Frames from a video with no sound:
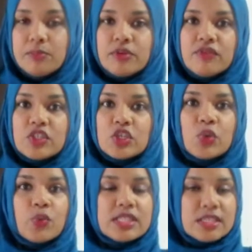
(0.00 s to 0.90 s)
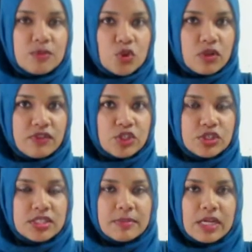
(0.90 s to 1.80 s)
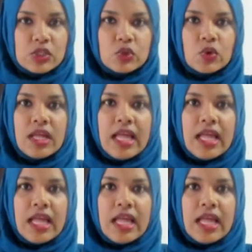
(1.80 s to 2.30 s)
provision with some saltfish and tomato.